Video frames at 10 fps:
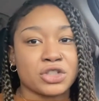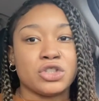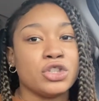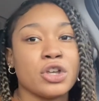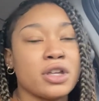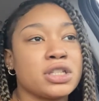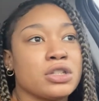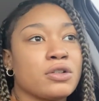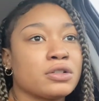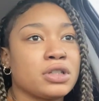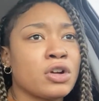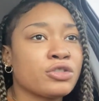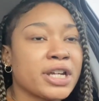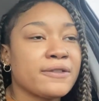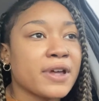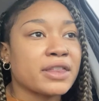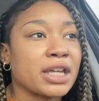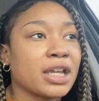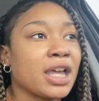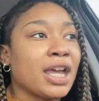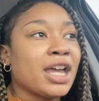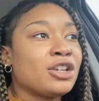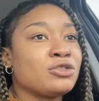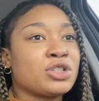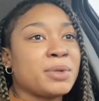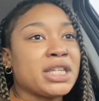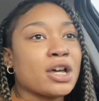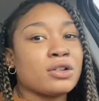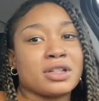no it's no no creative nothing you're just being yelled